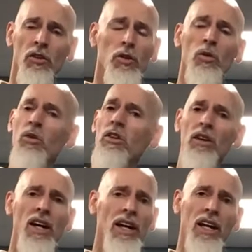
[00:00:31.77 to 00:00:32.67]
You're
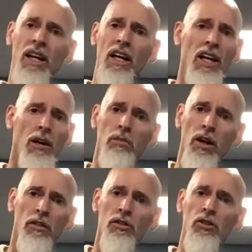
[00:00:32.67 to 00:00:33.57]
not going to get
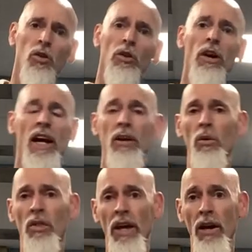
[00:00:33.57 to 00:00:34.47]
above shoulder height
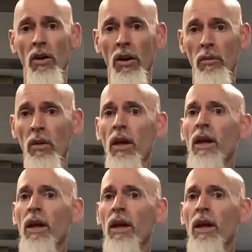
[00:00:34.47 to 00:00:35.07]
with that arm.